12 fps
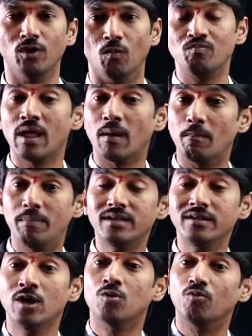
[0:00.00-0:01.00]
we know.
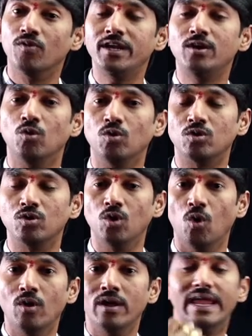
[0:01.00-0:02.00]
But we don't
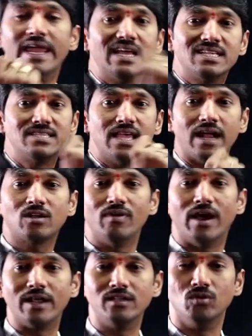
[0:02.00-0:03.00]
know exact
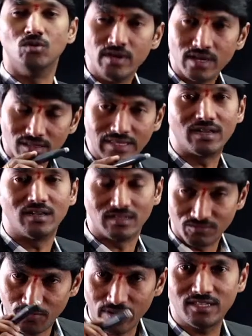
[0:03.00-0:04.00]
value. That
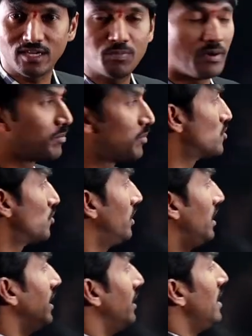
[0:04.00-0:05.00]
for that purpose
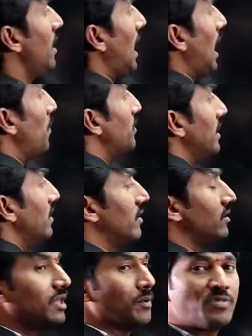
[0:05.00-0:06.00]
only, I'm
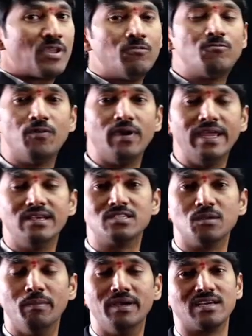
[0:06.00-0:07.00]
taking the
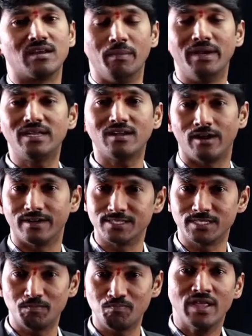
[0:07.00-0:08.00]
phase measurement
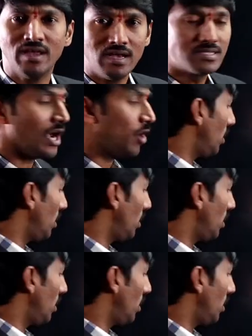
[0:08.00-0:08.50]
concept. So